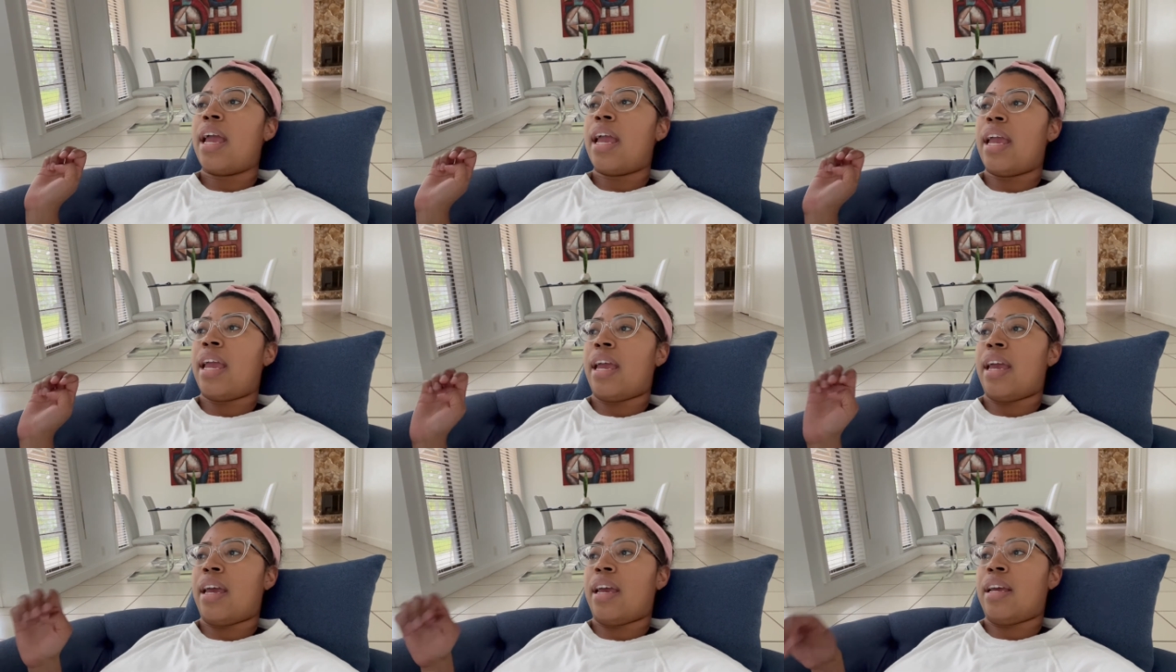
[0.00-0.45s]

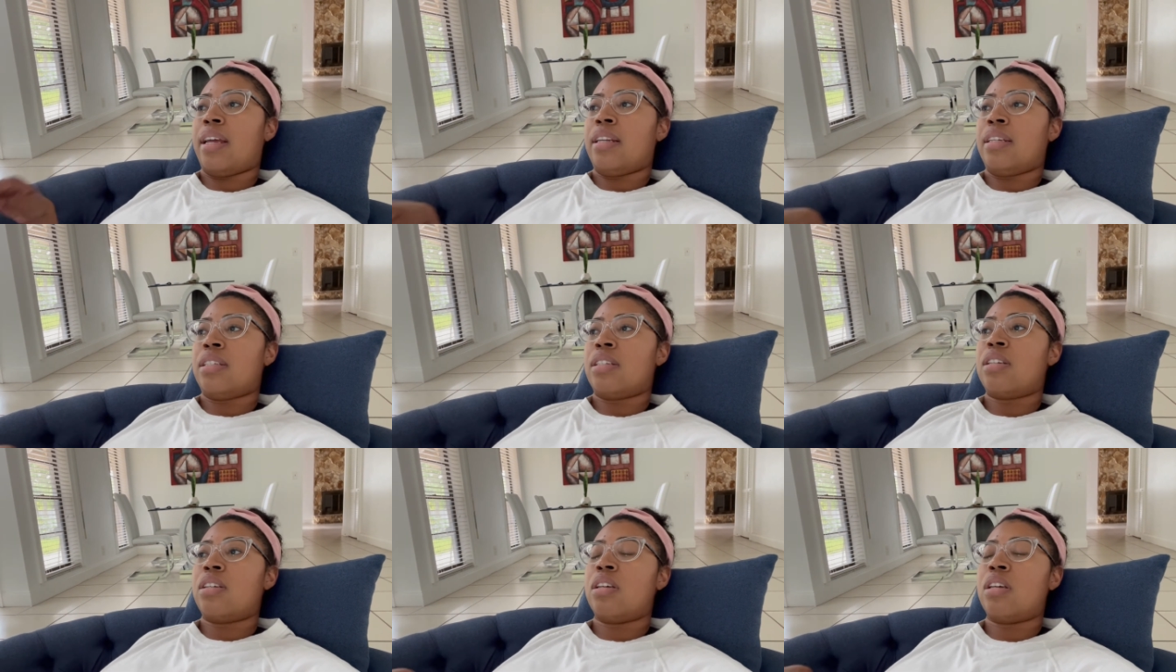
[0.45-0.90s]

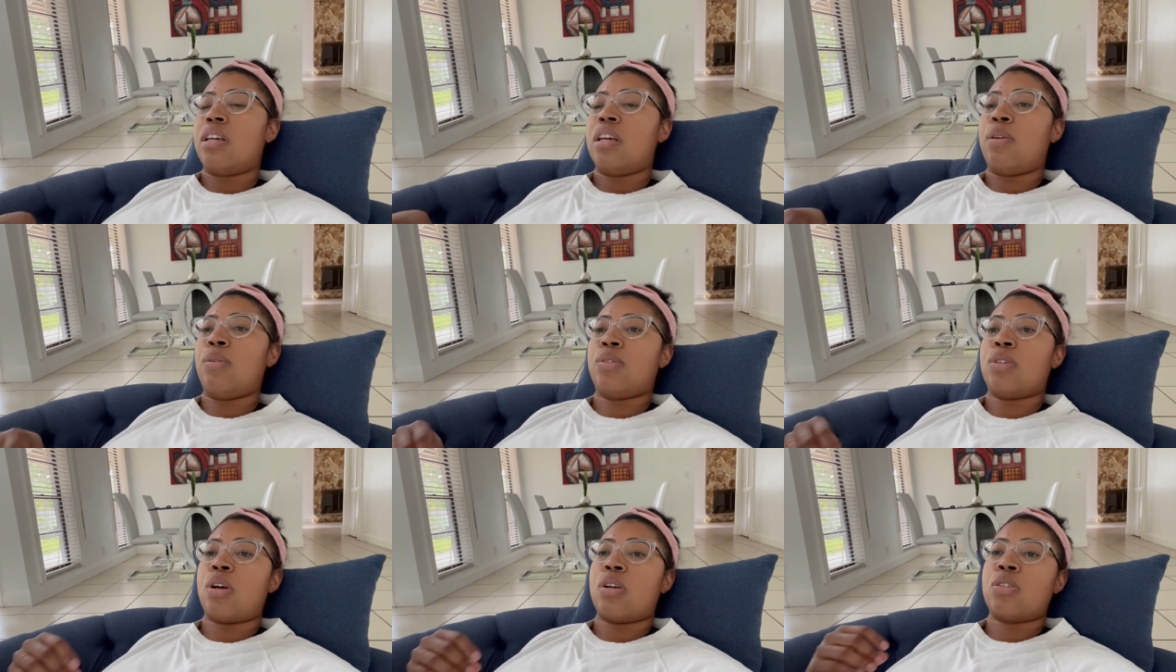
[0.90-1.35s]
And
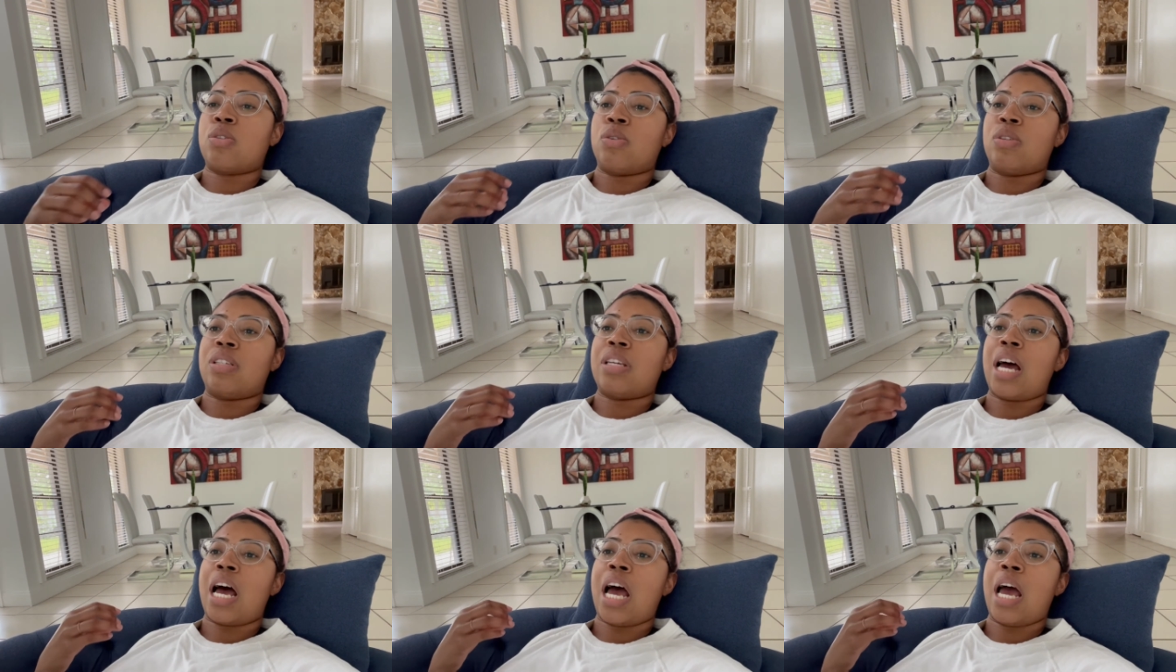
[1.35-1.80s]
it was also
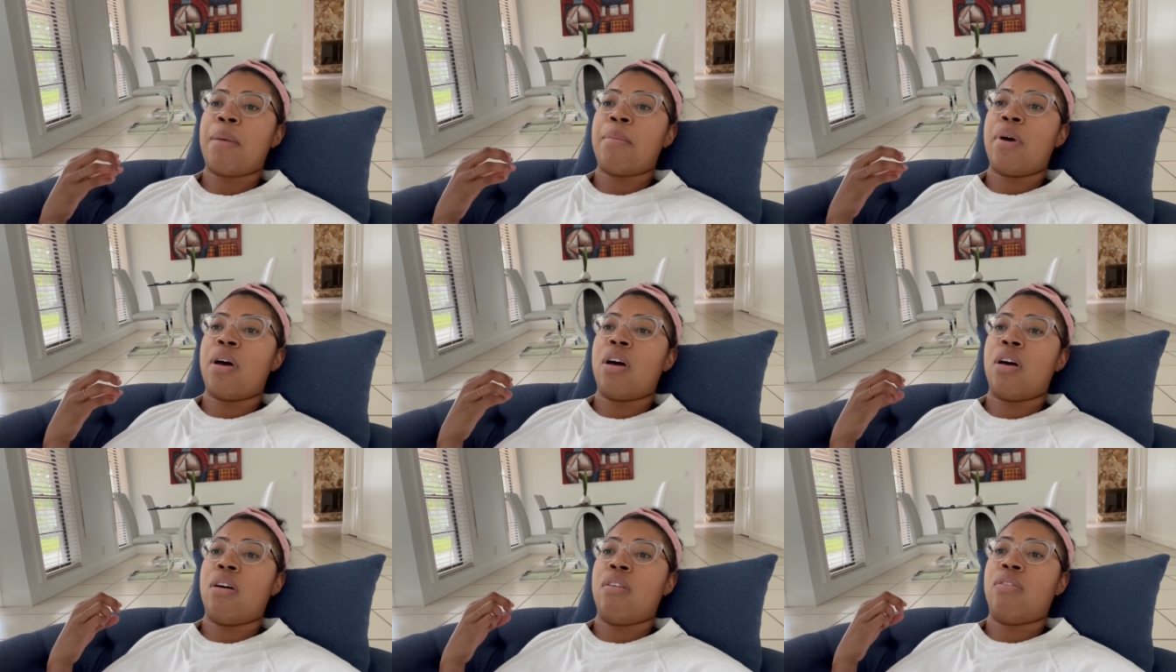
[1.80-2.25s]
a time
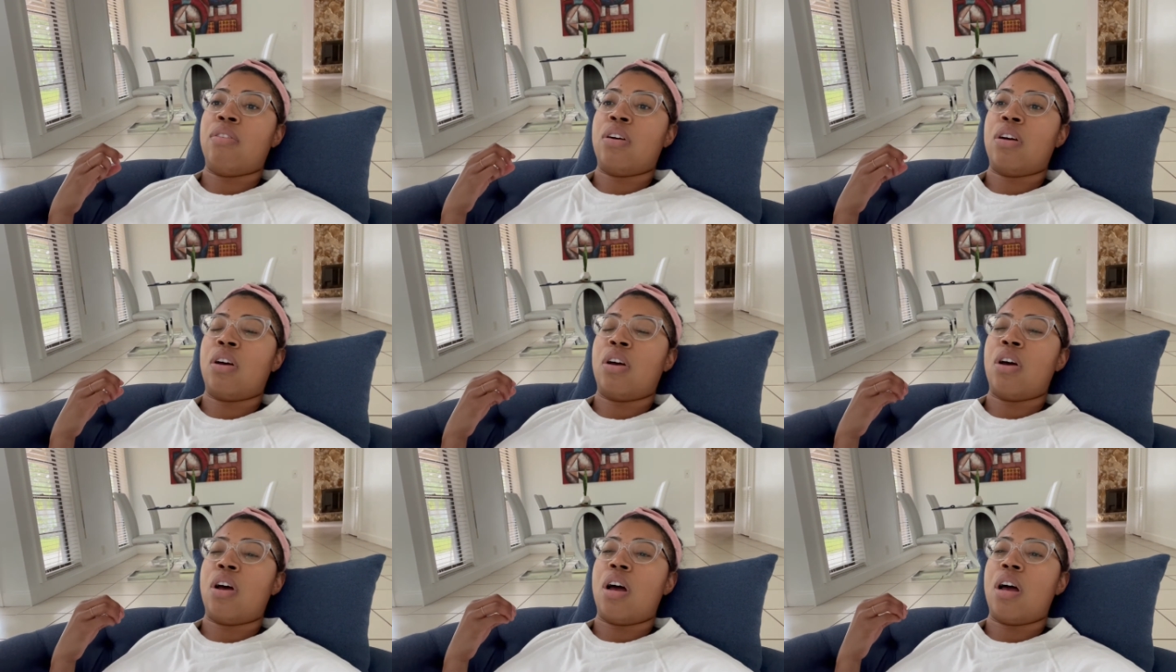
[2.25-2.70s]
of
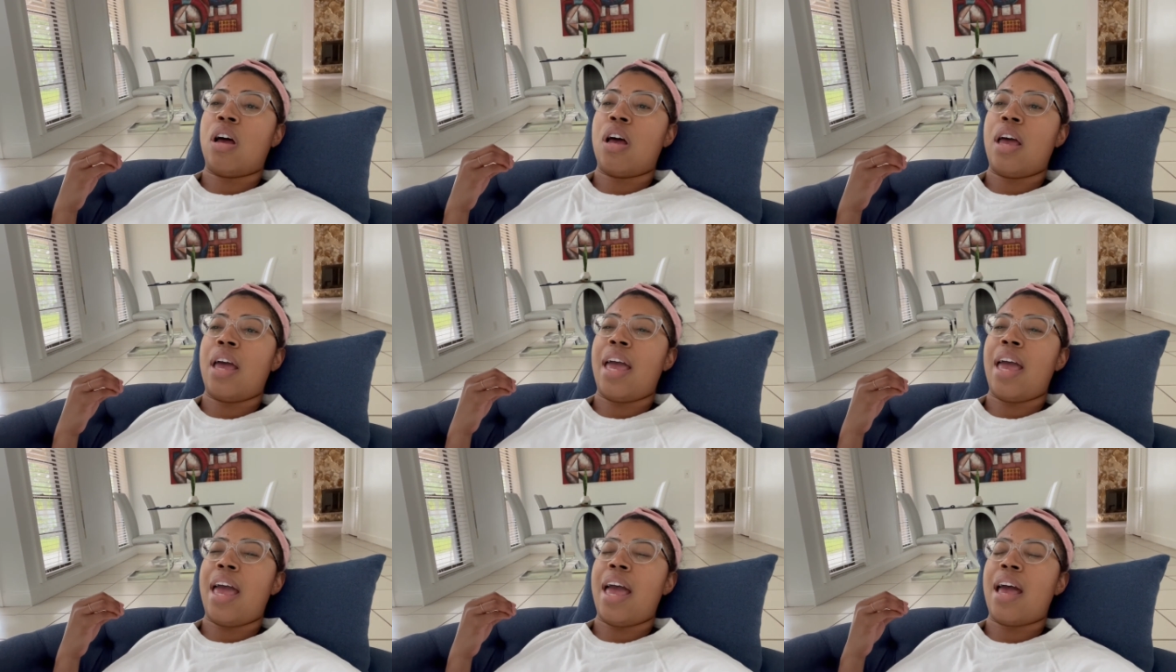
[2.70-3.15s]

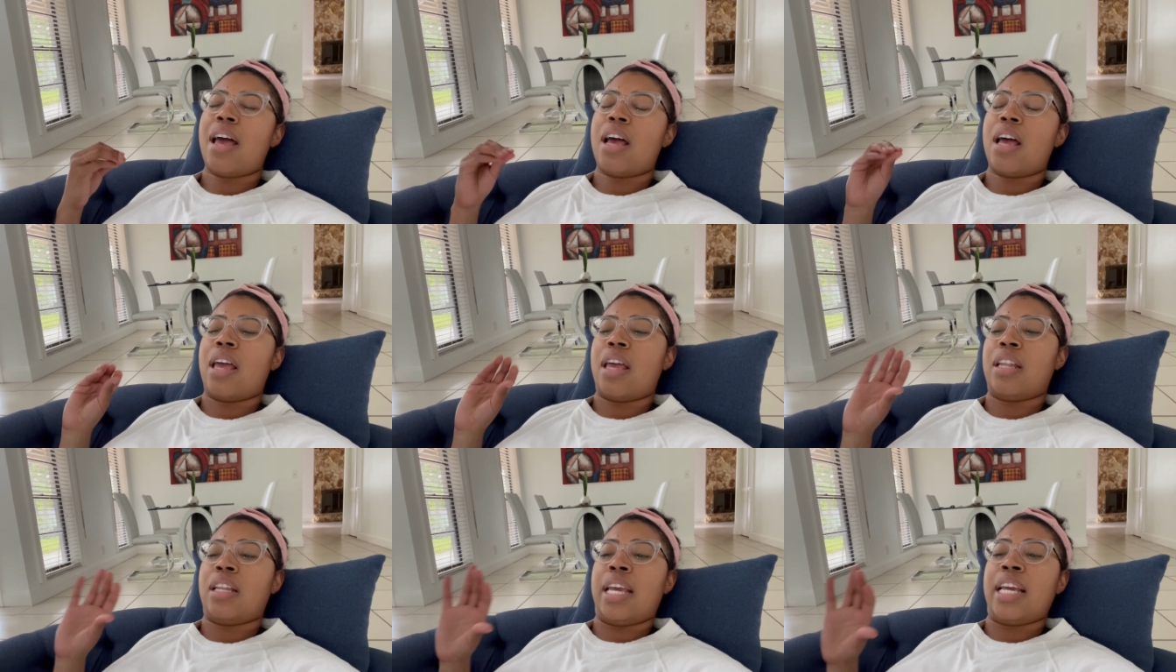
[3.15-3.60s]

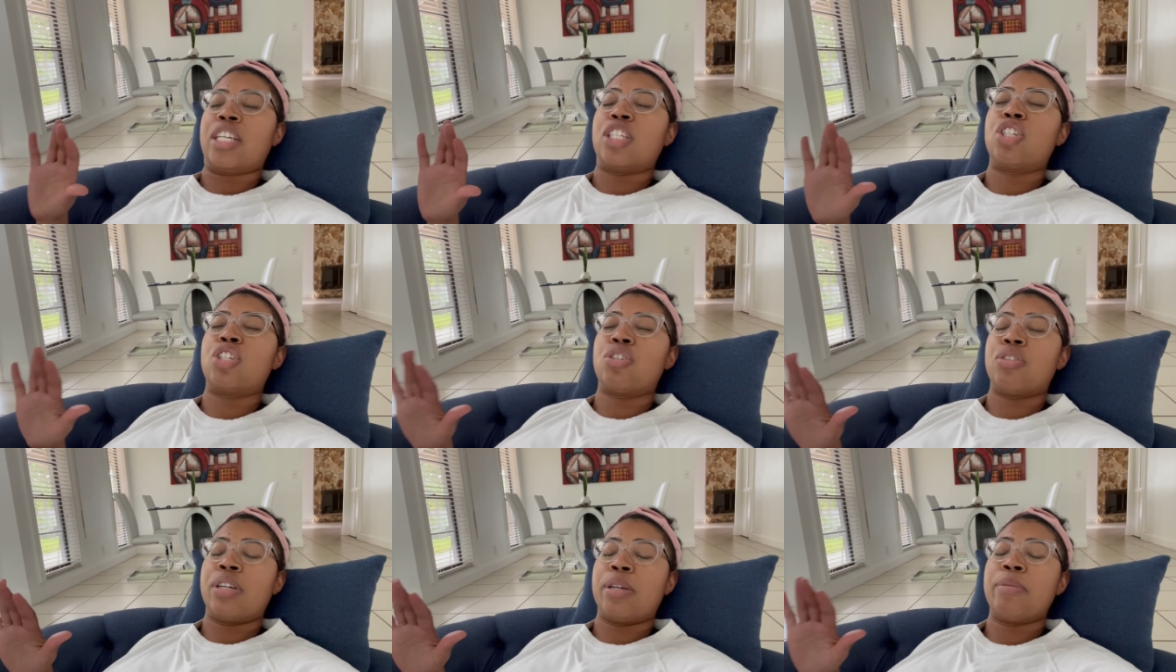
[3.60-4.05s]

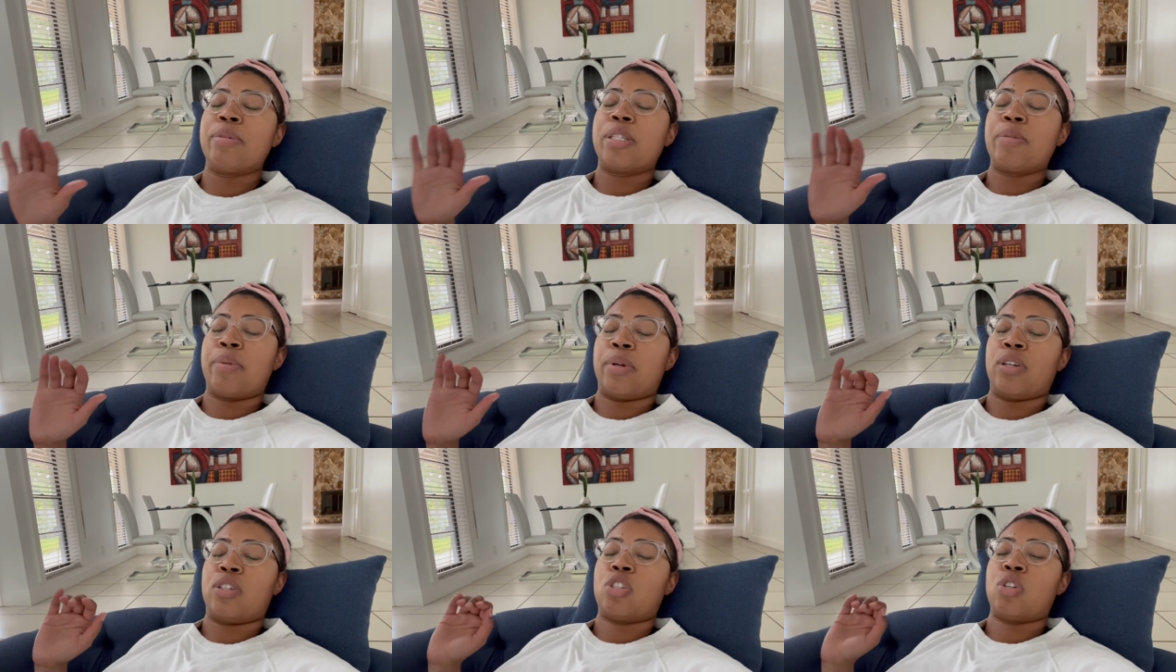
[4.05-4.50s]
extreme
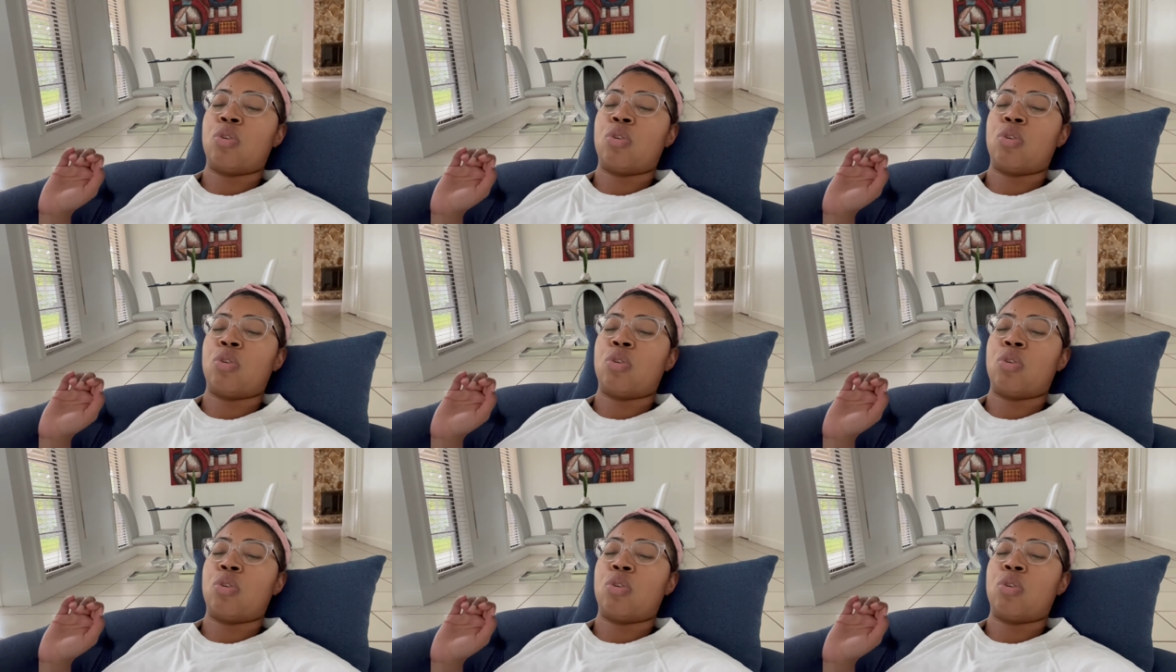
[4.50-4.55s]
spiritual